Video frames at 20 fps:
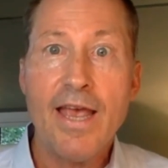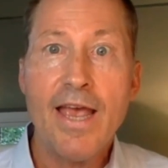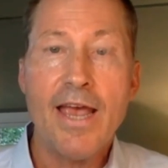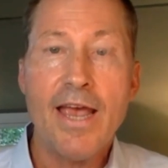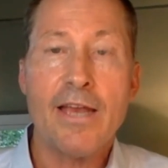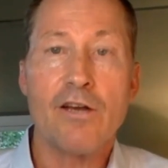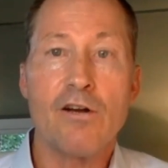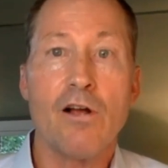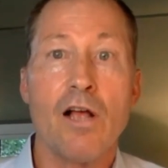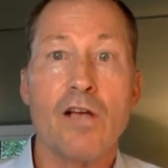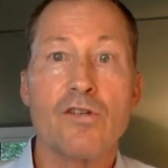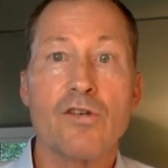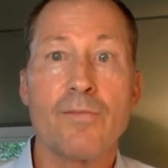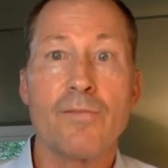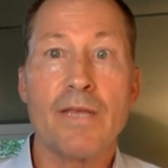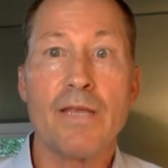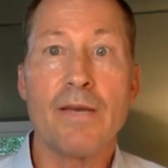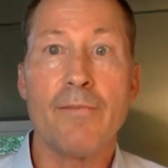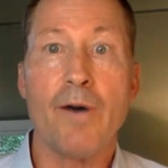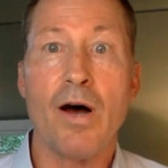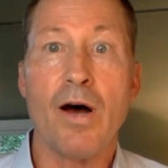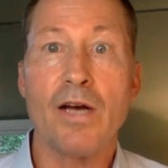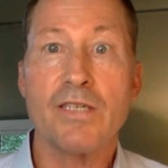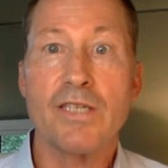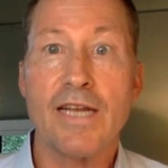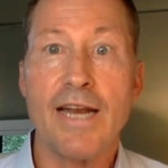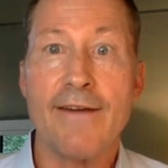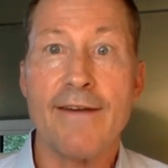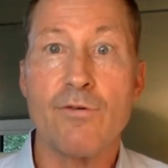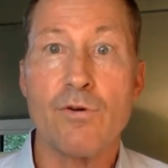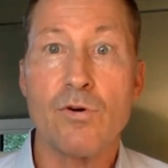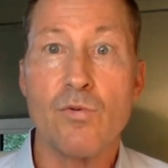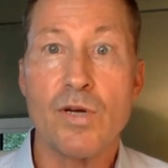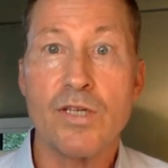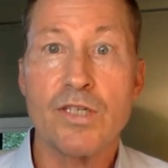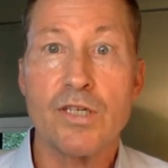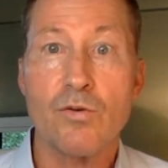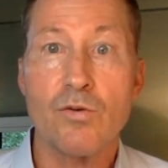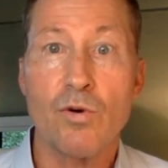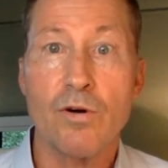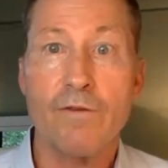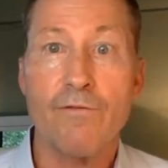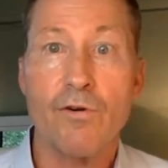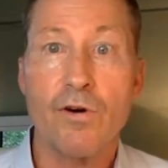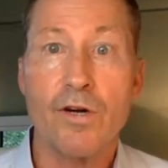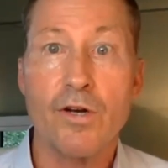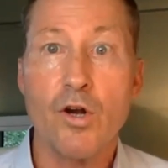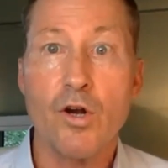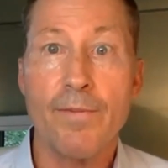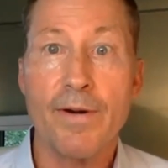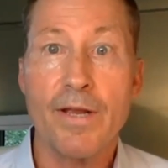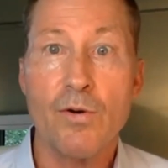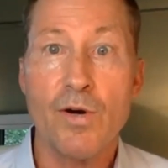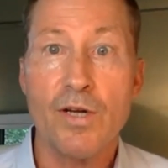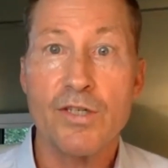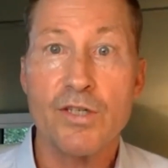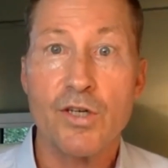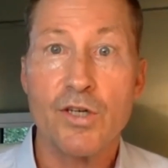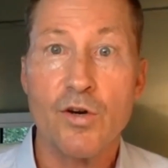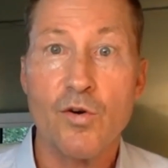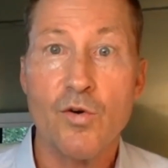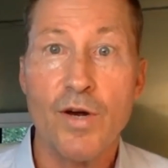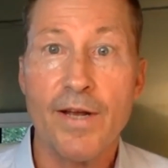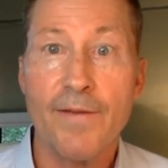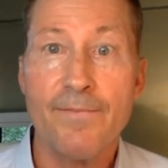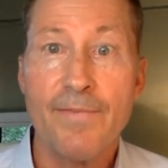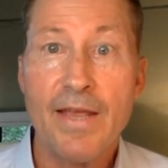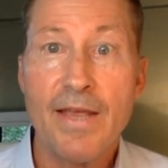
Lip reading: And you'll also be the boss that everyone wants to work for and nobody wants to quit.